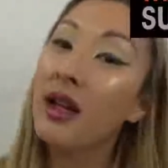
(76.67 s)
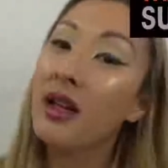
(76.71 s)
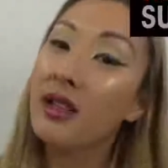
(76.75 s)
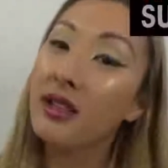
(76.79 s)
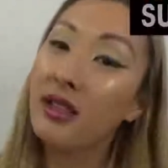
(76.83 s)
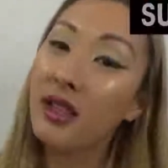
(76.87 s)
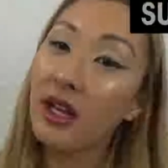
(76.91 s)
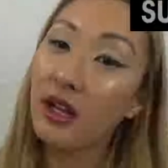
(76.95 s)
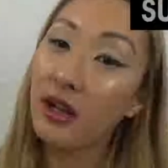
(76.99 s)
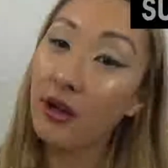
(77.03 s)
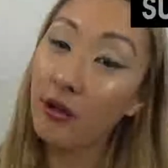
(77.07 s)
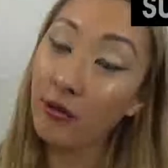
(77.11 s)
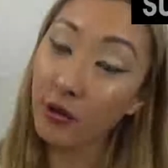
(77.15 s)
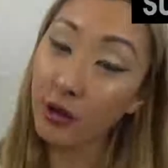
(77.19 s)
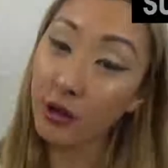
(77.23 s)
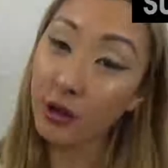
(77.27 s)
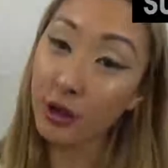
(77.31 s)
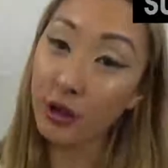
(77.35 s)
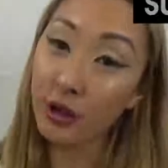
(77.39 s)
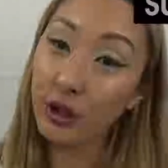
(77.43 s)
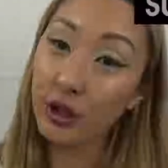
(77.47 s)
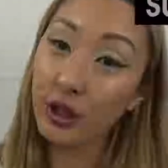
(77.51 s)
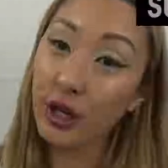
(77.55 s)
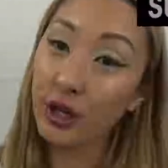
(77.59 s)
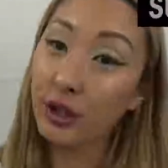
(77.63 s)
Thank you for
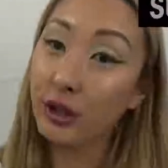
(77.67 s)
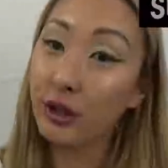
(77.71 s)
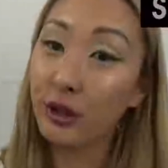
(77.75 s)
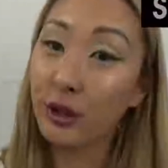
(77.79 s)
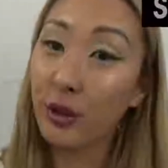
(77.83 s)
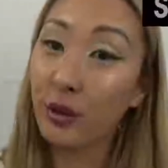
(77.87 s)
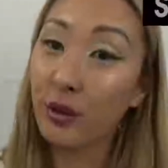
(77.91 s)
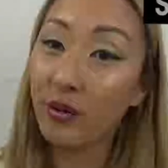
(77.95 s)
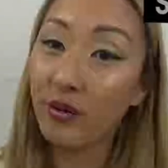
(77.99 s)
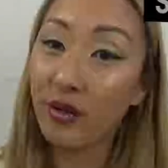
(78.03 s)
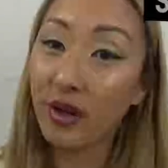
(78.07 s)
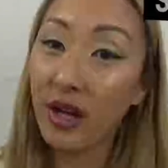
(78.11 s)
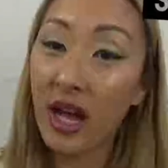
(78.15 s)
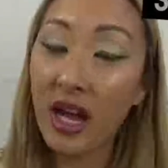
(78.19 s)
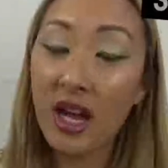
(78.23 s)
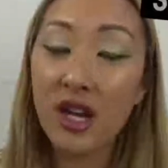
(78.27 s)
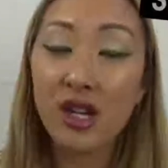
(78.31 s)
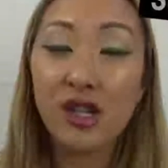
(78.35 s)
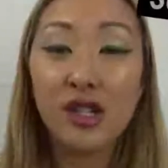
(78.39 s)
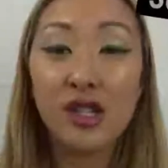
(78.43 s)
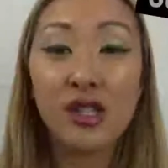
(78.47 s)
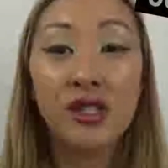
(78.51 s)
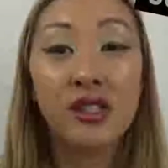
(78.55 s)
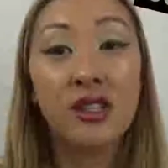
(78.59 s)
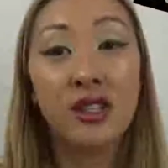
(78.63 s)
turning on your
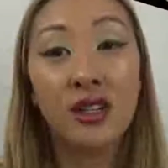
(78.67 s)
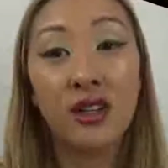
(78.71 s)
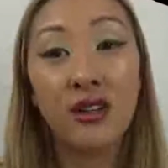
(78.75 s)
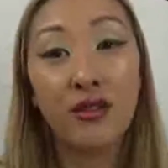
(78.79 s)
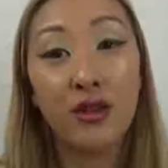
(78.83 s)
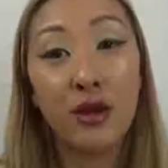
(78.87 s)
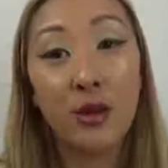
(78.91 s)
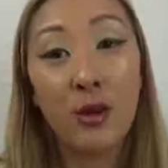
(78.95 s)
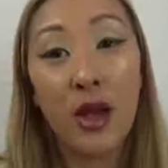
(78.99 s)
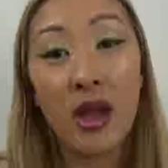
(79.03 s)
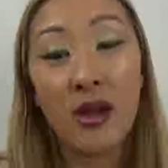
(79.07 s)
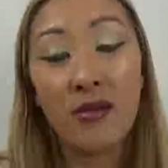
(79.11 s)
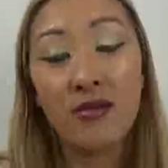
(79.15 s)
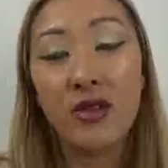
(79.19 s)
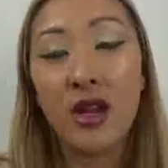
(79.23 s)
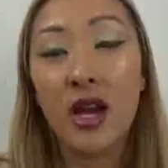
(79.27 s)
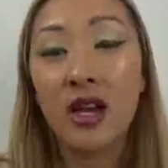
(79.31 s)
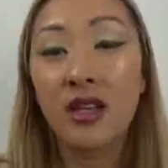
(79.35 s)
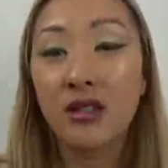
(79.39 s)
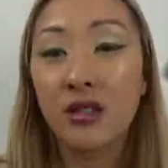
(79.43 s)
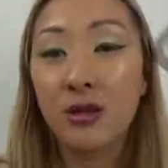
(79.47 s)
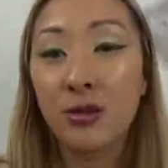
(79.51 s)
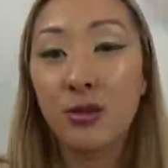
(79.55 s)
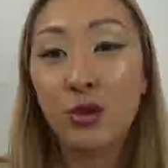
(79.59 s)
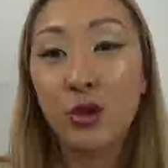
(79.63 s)
notifications. And if you have not
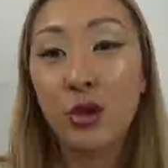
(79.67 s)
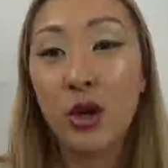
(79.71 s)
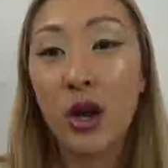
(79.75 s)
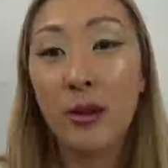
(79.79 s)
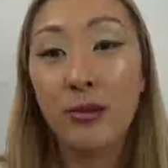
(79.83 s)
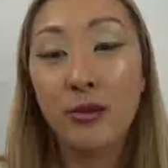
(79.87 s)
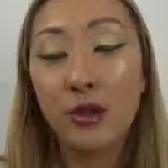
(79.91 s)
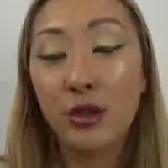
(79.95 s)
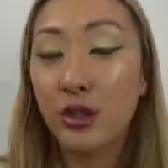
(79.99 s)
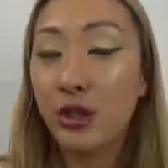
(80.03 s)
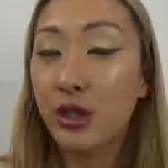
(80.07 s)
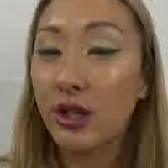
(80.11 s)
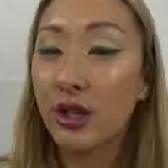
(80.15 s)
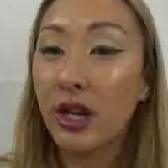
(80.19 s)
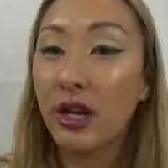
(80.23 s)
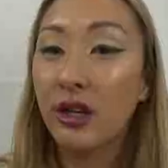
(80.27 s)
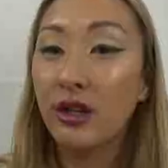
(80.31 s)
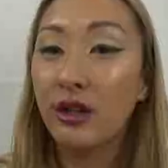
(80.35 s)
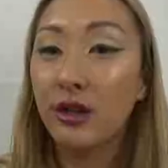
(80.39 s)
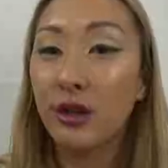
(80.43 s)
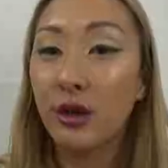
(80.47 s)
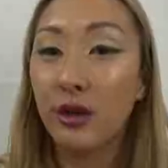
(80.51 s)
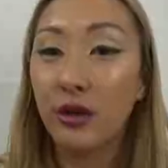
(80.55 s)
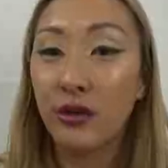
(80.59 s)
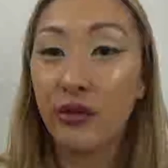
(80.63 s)
subscribed or turned on
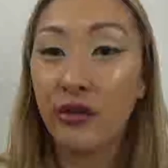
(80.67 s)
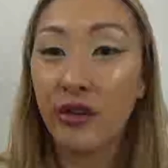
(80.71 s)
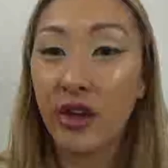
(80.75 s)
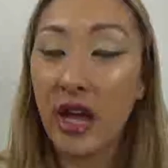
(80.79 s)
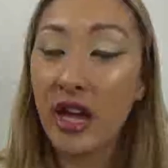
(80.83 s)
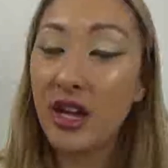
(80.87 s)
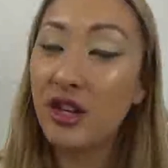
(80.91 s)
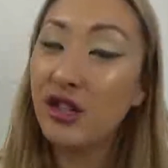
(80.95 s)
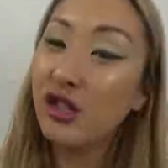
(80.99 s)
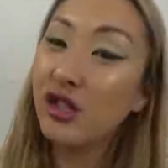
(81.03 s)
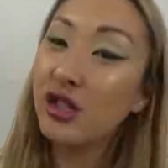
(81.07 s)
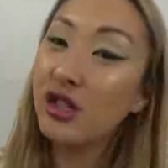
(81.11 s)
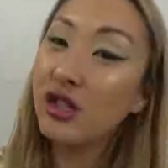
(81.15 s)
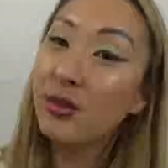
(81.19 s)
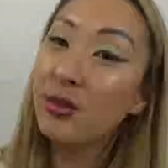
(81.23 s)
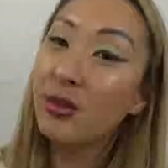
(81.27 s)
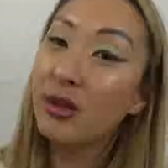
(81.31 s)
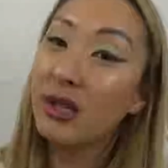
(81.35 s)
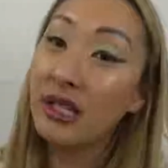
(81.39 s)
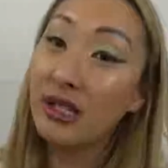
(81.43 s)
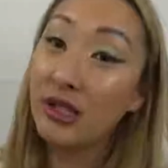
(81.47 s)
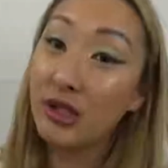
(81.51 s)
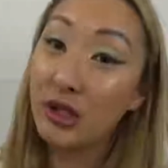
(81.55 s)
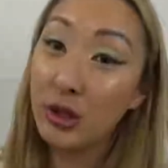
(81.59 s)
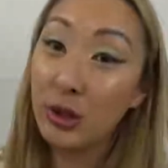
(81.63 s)
your notifications,
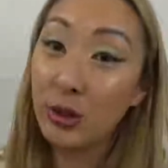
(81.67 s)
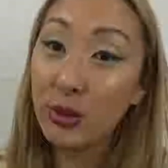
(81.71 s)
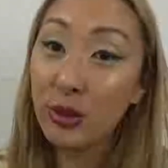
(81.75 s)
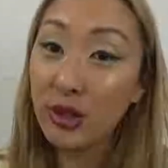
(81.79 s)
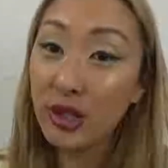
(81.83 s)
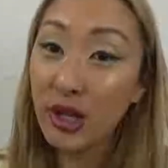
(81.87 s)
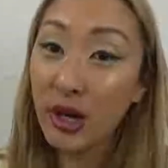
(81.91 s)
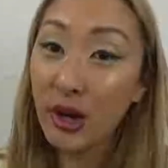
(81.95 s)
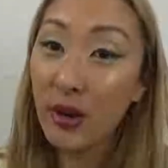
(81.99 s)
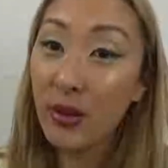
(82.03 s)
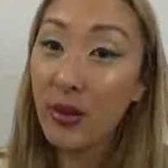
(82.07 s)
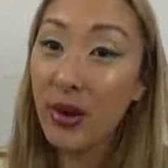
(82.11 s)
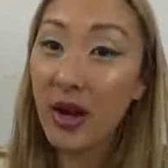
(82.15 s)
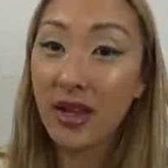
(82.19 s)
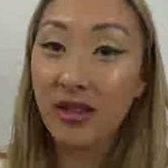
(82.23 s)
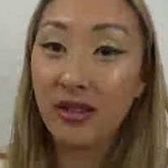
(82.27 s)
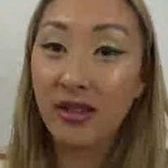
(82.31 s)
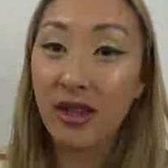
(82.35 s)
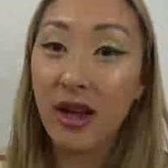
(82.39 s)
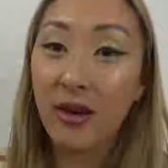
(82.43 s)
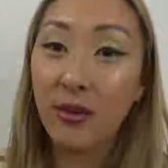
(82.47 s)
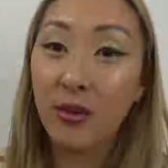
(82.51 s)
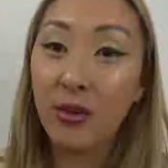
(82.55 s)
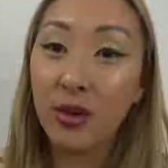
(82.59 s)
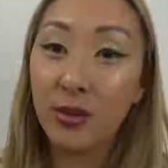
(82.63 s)
please do so as
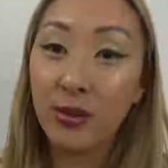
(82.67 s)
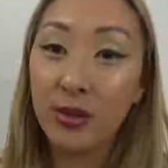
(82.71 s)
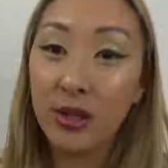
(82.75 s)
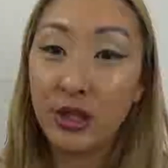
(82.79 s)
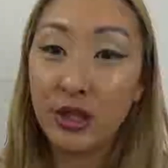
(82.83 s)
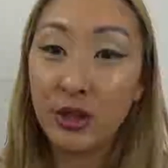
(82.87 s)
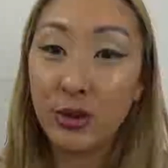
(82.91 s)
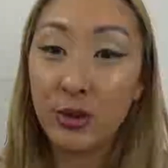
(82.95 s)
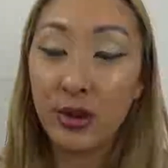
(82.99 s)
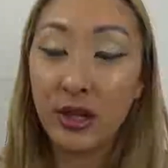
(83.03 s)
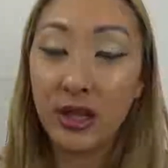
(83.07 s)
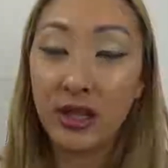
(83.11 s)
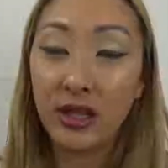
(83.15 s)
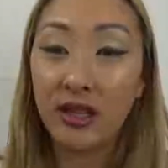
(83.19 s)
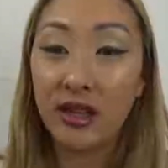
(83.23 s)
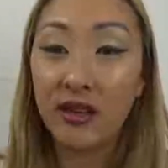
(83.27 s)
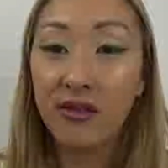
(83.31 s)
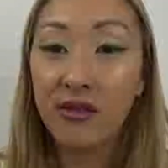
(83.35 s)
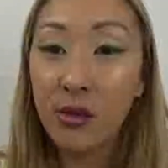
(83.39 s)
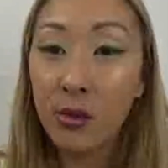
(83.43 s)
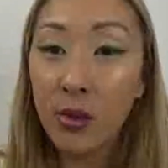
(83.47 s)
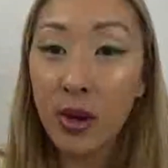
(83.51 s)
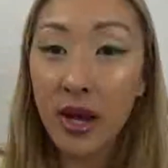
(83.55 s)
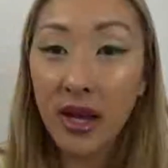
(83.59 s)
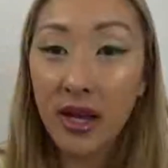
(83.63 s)
I will be doing
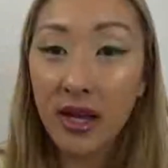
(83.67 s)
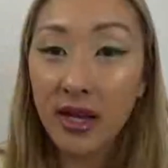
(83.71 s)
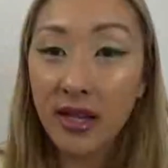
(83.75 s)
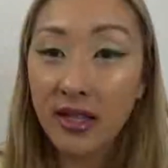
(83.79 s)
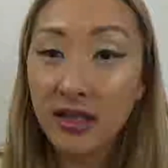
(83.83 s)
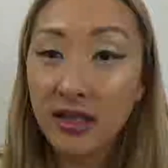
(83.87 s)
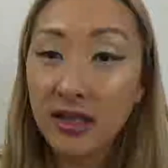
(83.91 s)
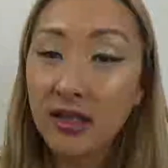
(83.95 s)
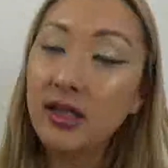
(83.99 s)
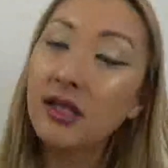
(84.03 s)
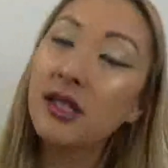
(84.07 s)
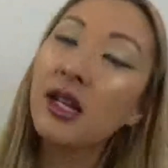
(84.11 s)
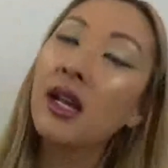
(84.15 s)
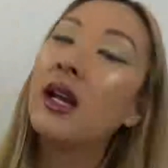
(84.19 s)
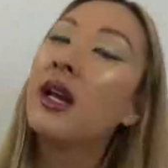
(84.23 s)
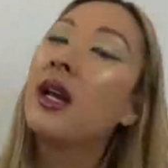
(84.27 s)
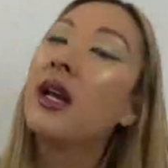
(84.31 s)
giveaways.